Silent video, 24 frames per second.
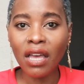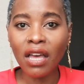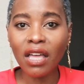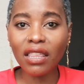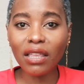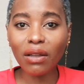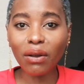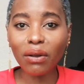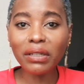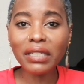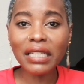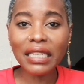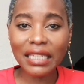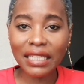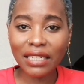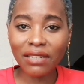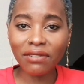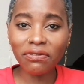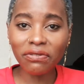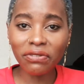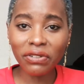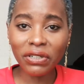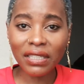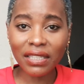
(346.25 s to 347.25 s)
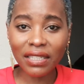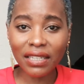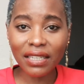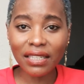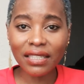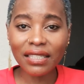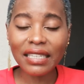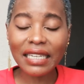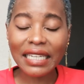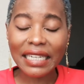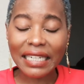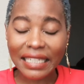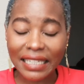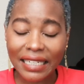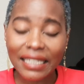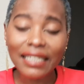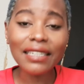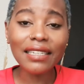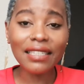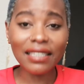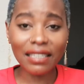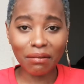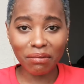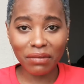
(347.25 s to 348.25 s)
The only difference is they did
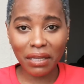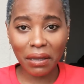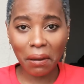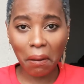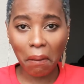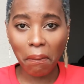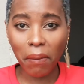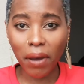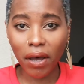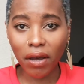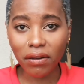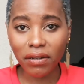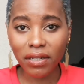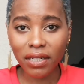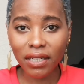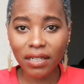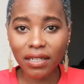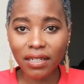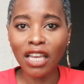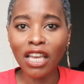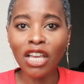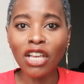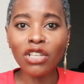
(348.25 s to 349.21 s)
something about it.